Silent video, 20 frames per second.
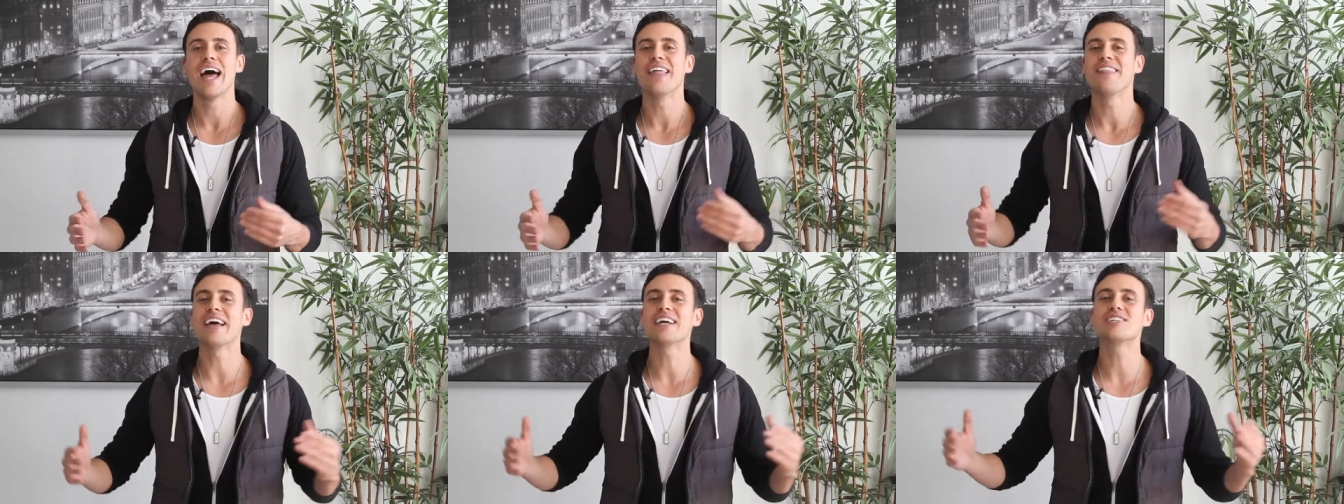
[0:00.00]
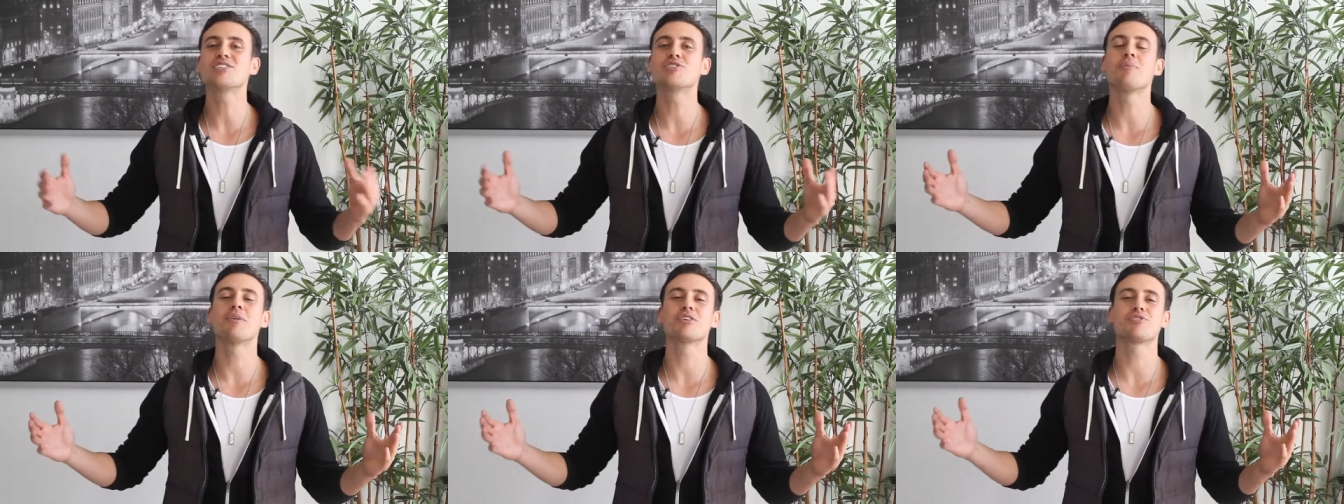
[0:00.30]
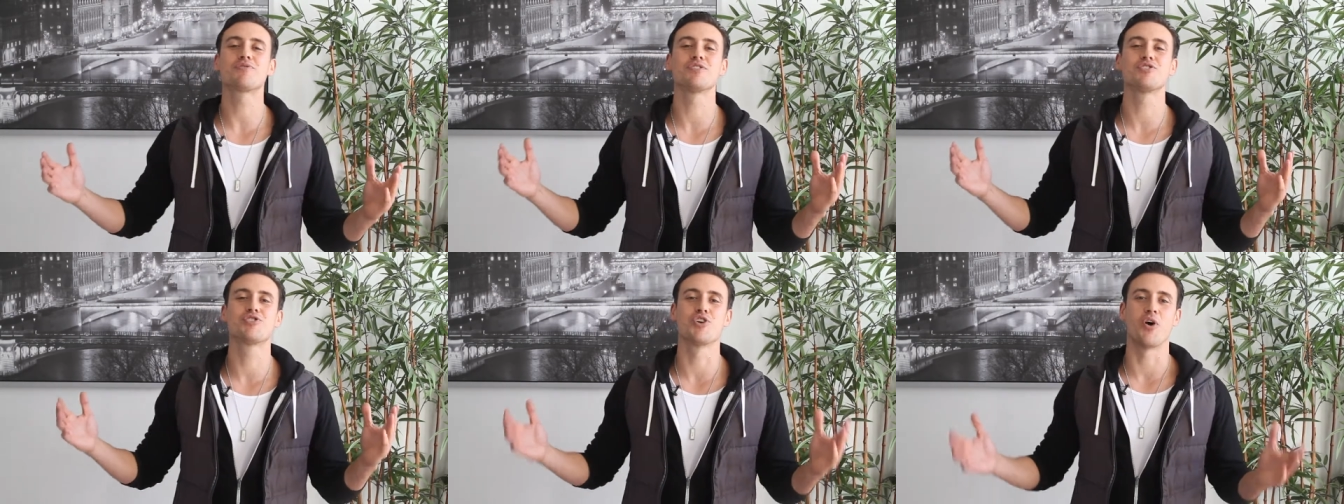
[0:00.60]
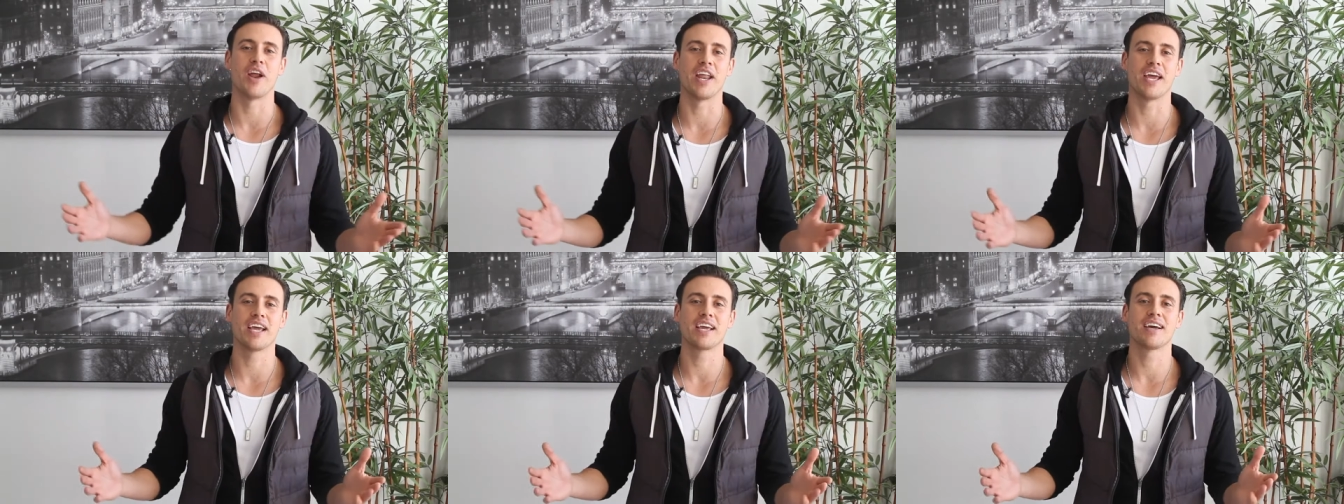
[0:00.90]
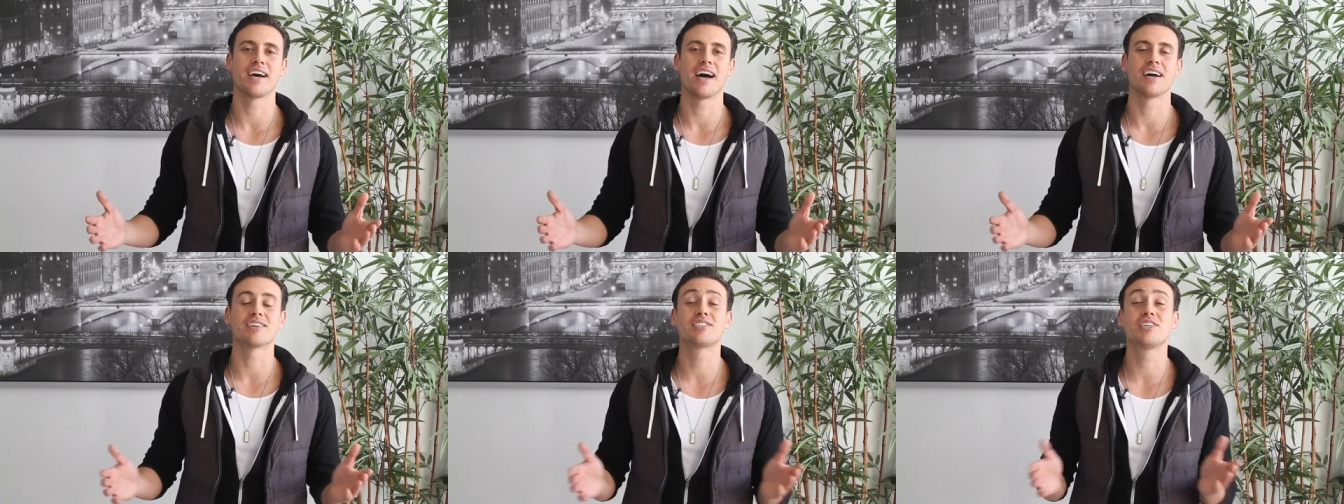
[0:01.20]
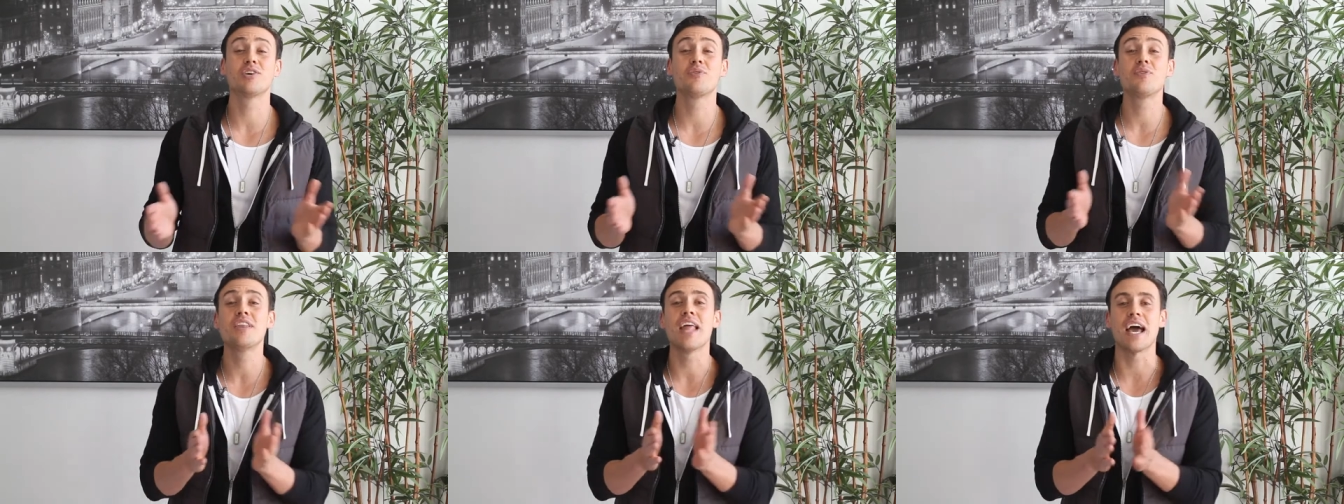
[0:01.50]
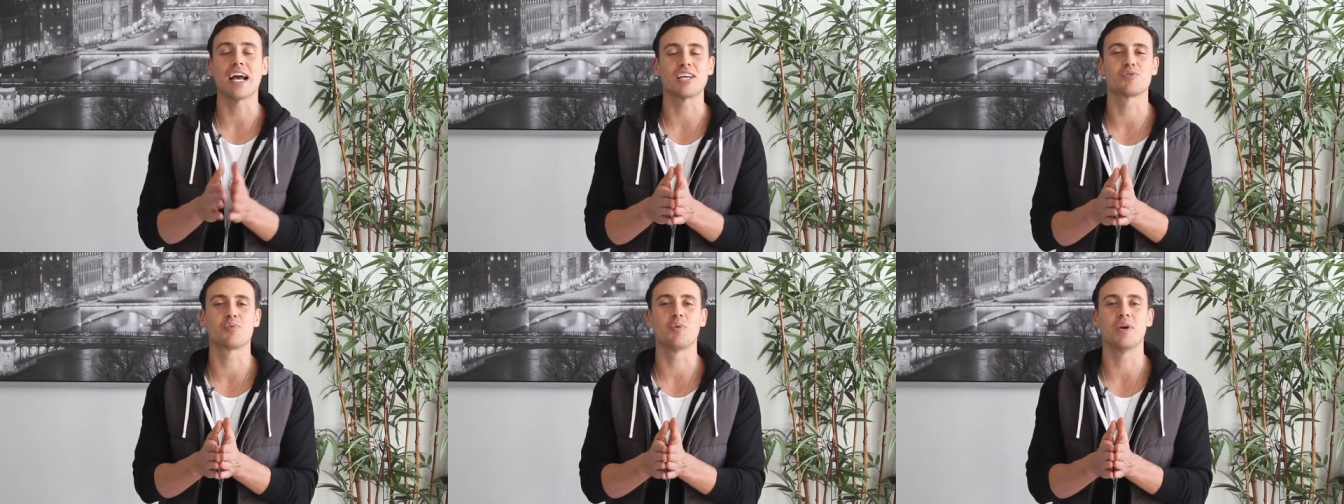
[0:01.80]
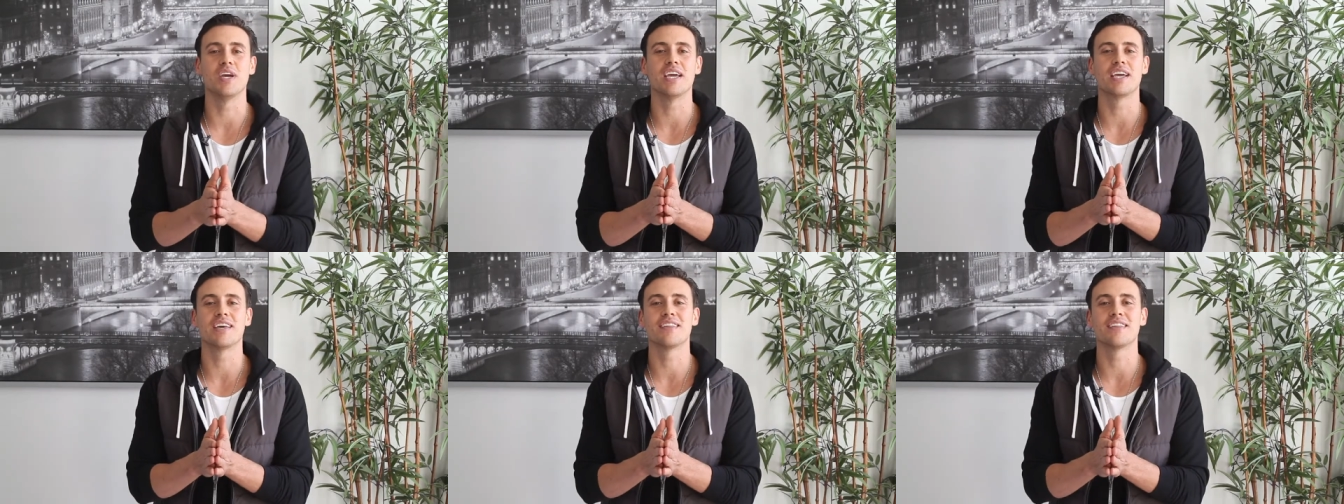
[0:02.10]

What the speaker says: Thanks so much for joining. I'll see you next week.